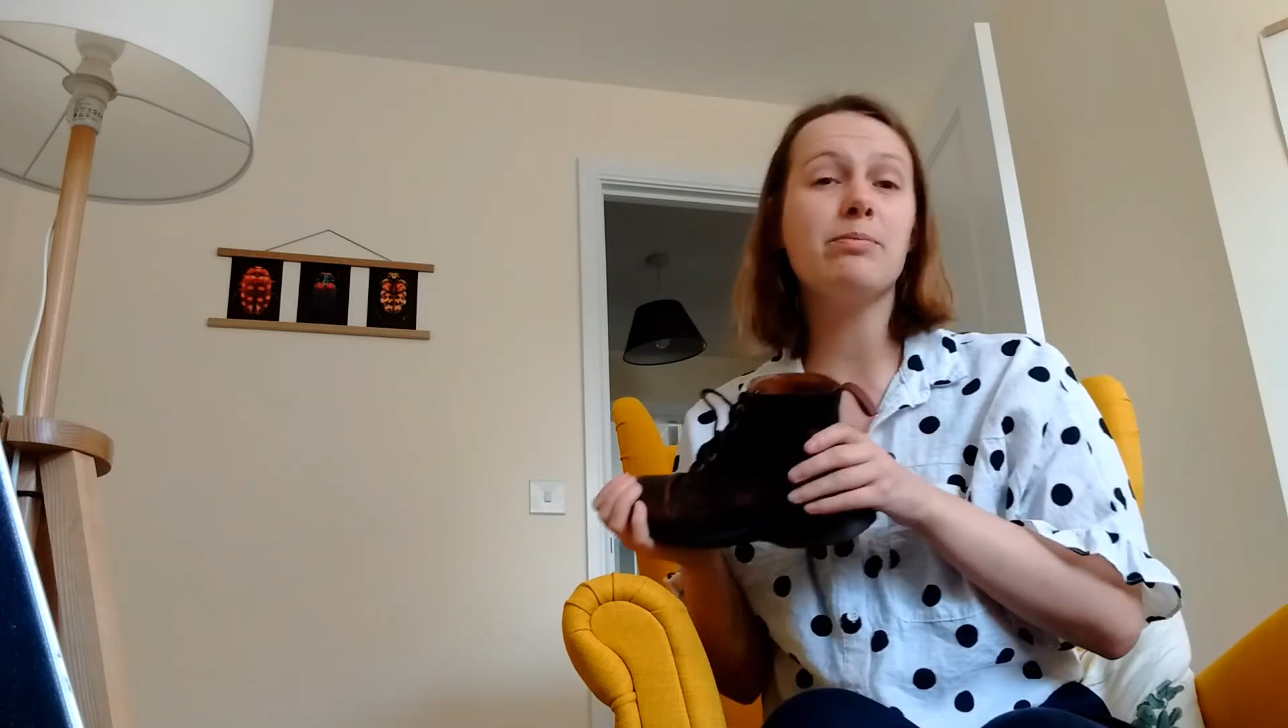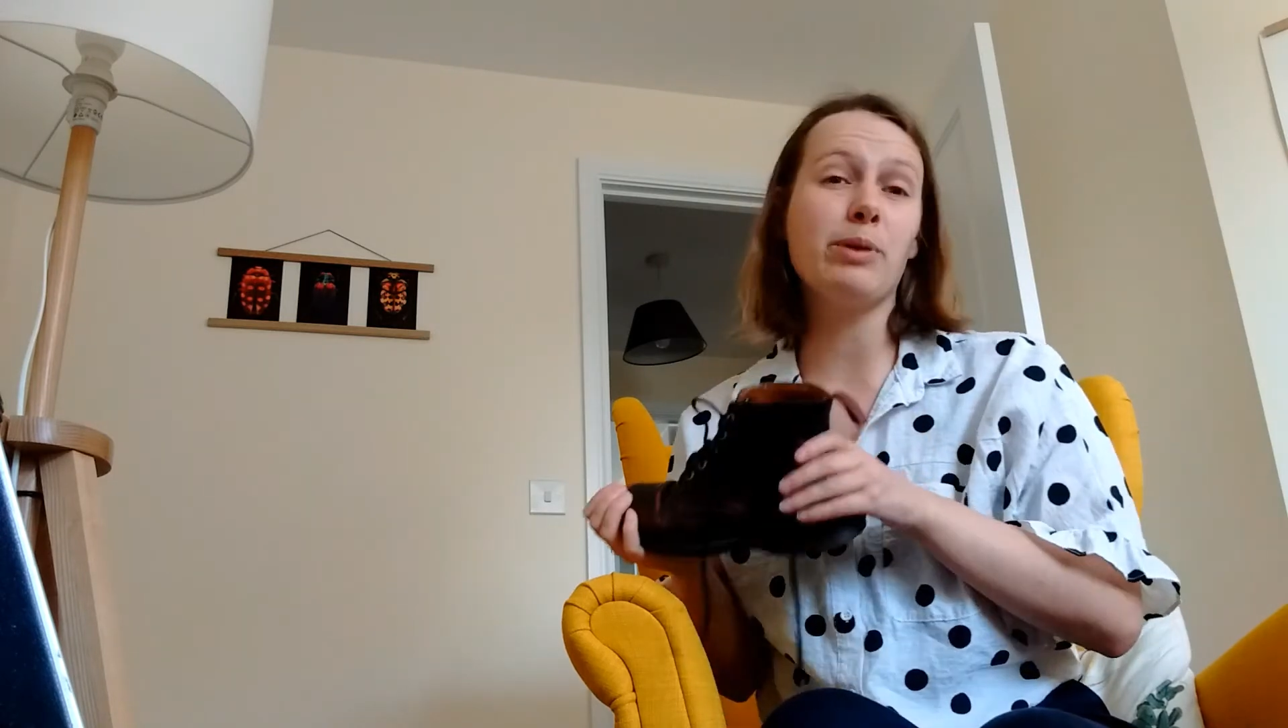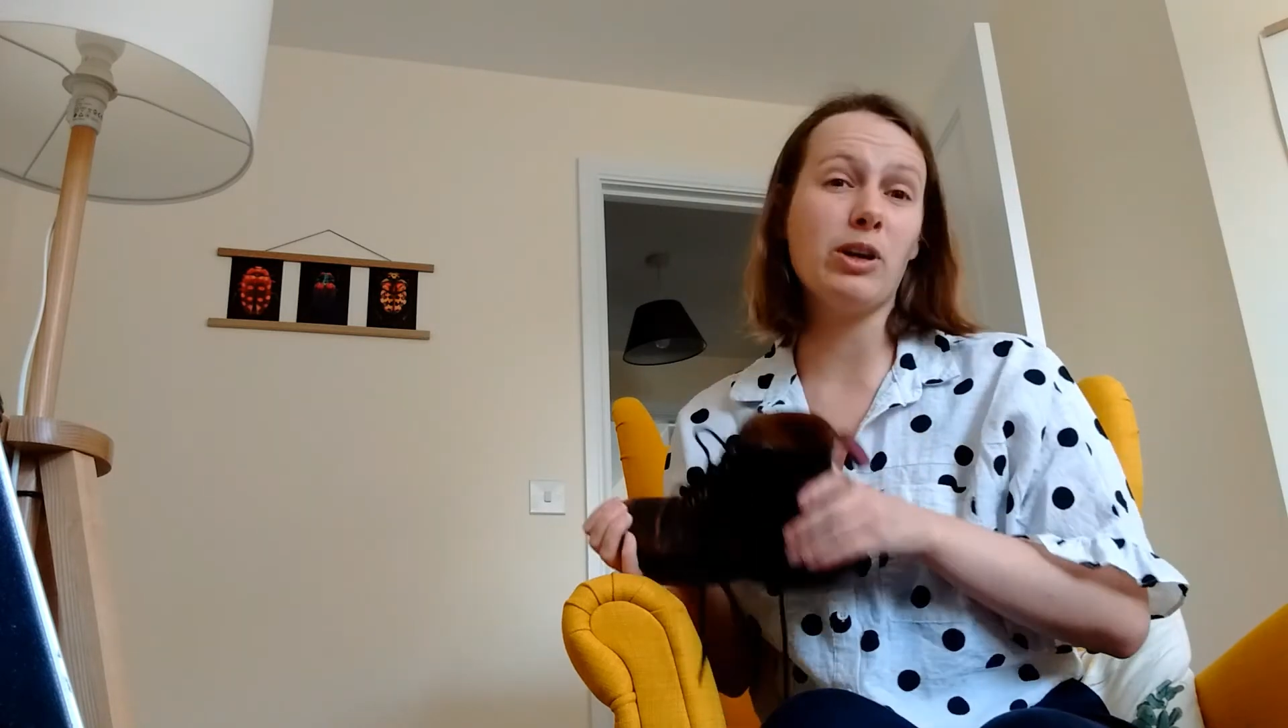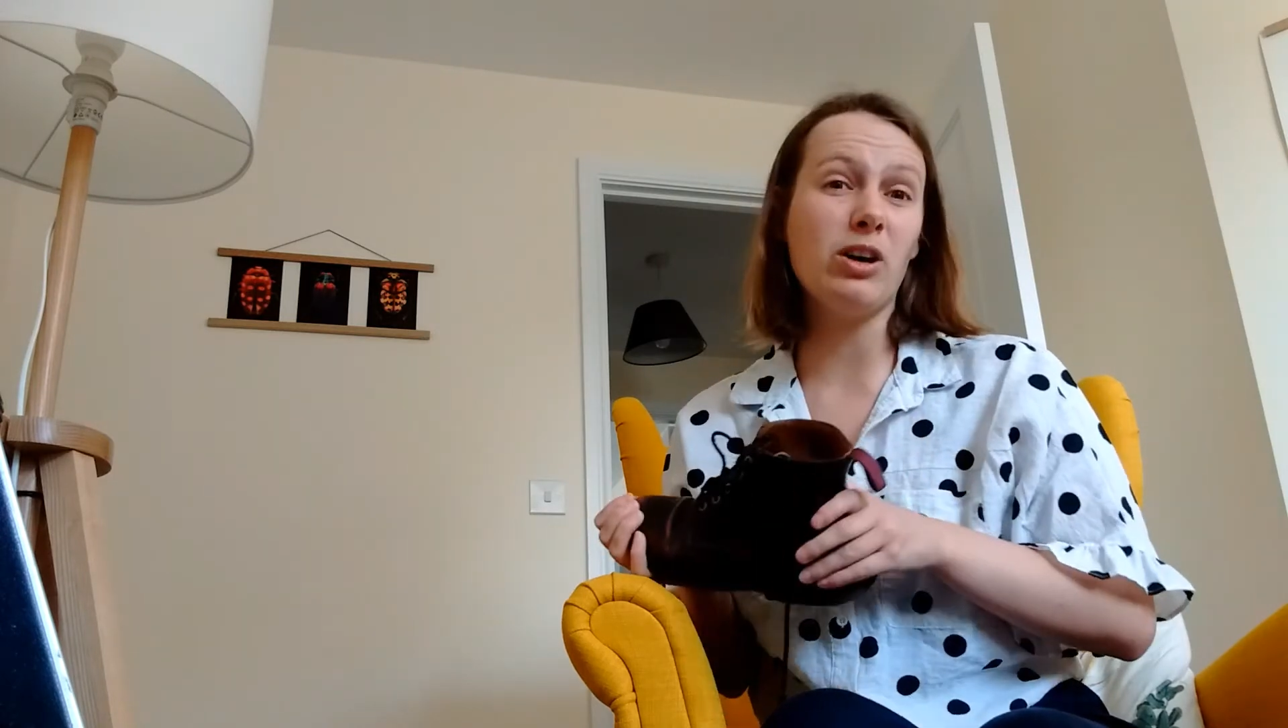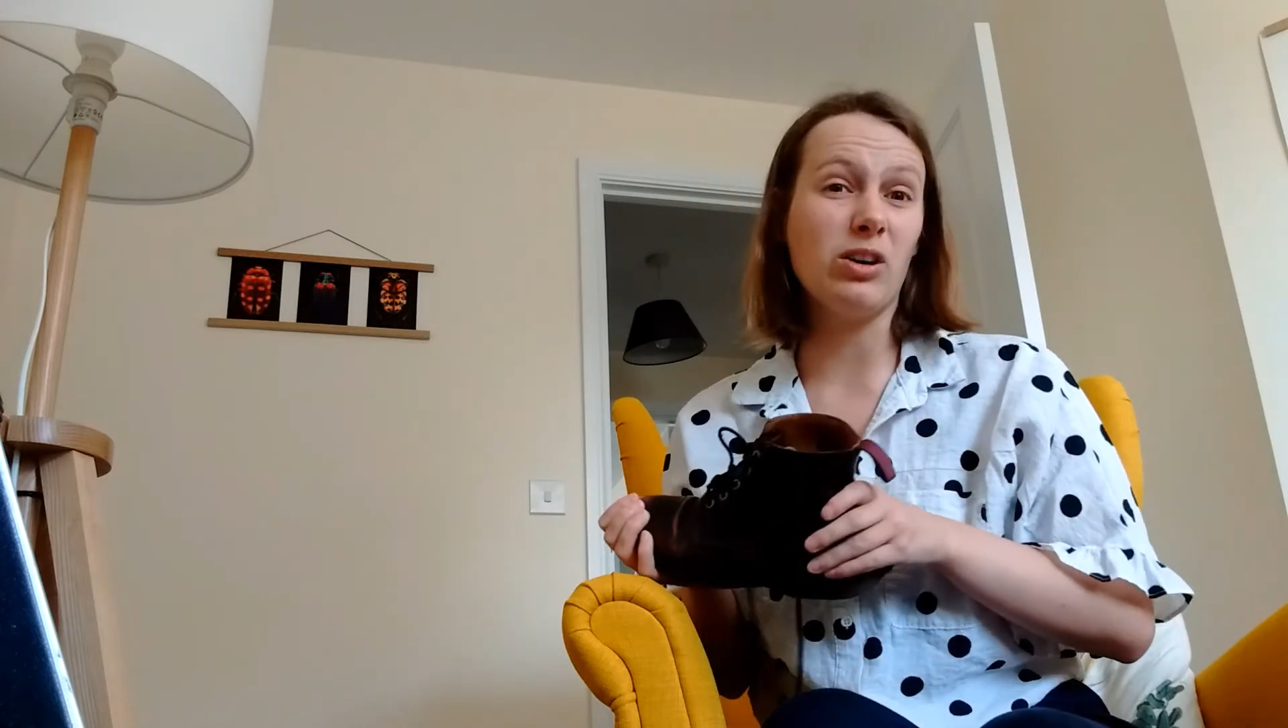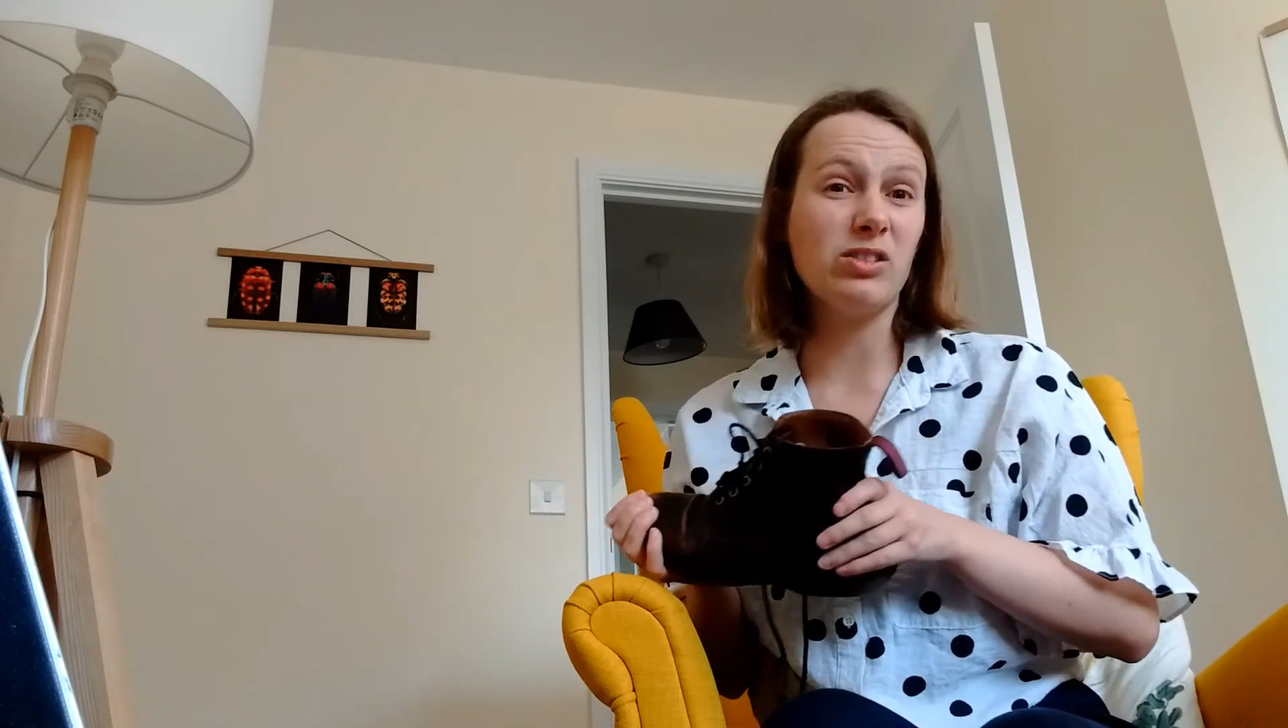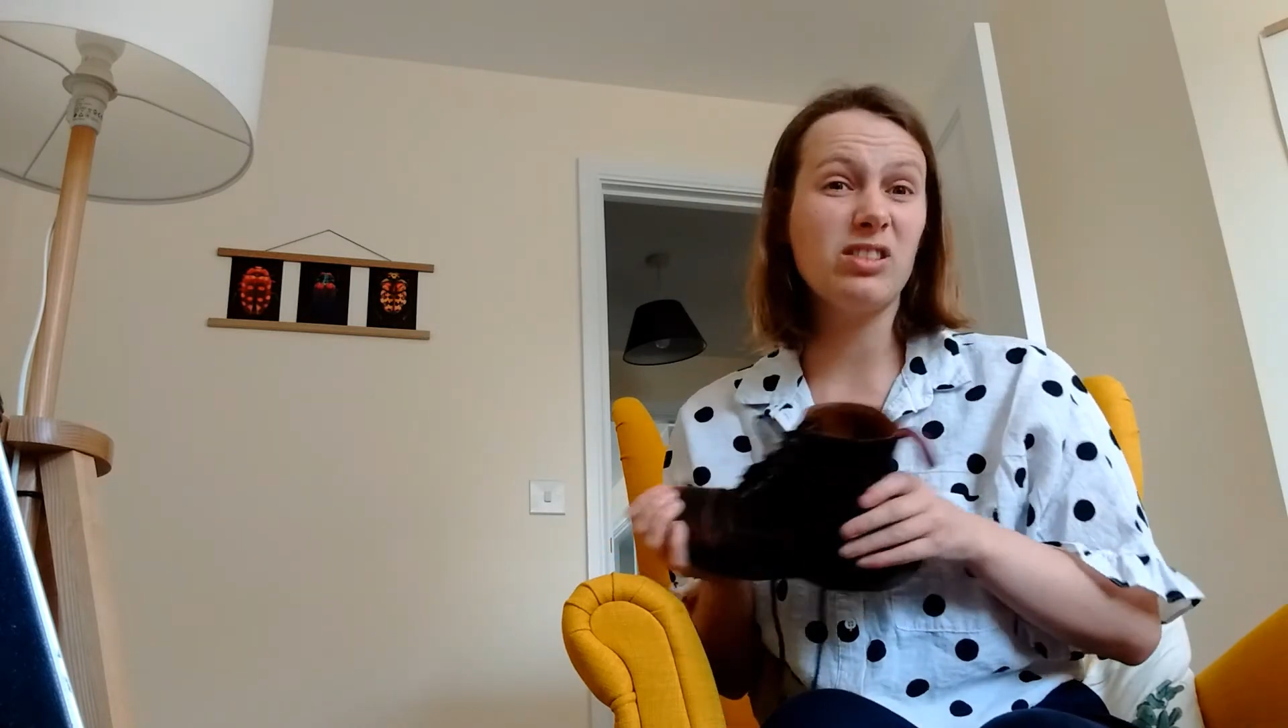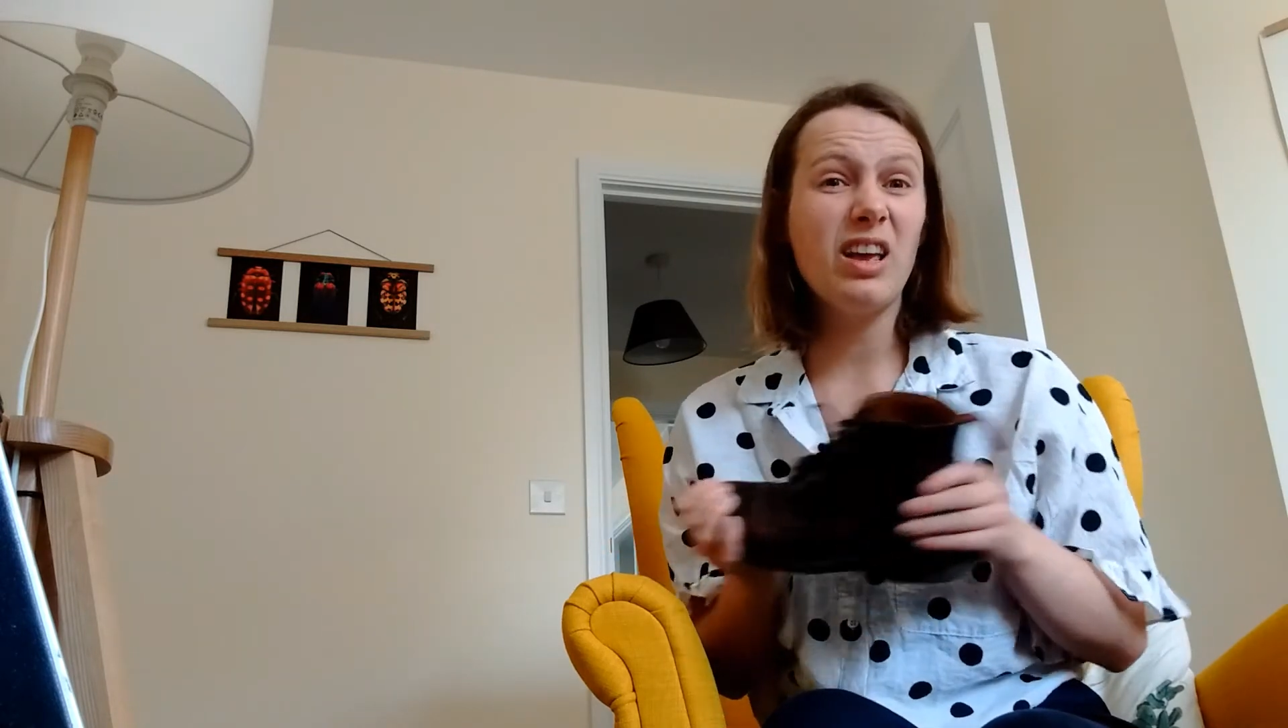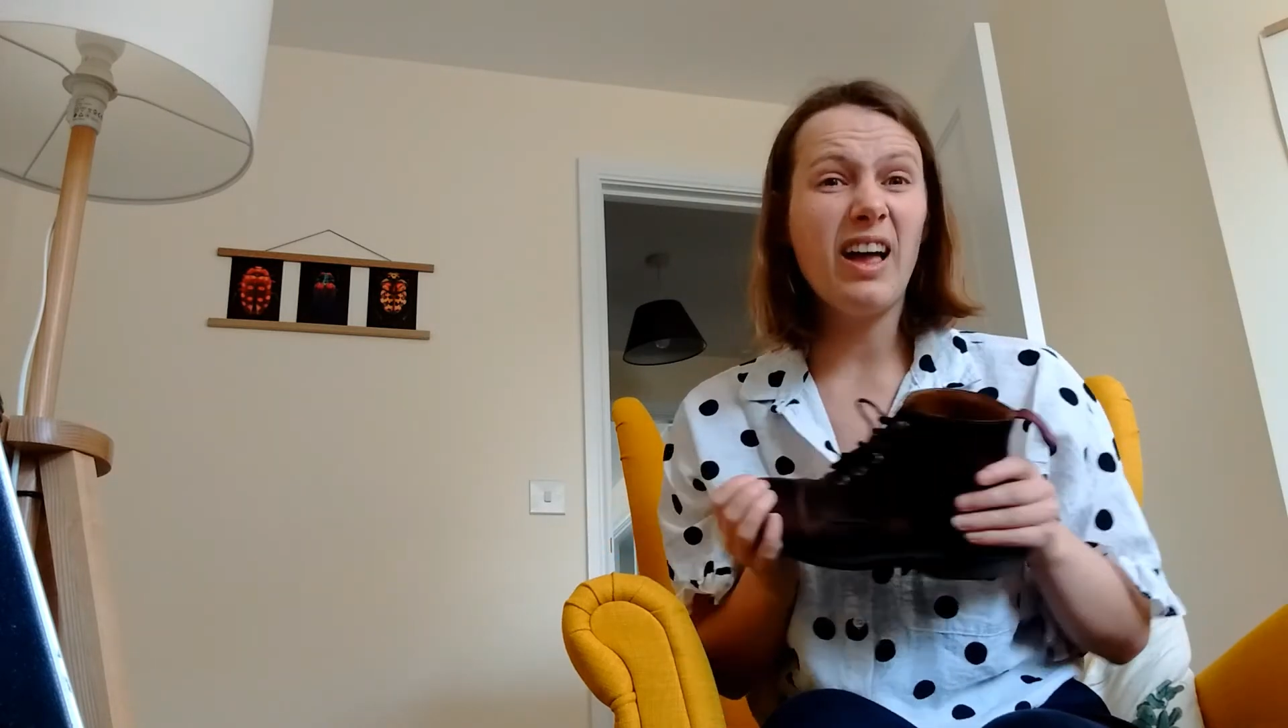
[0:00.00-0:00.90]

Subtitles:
because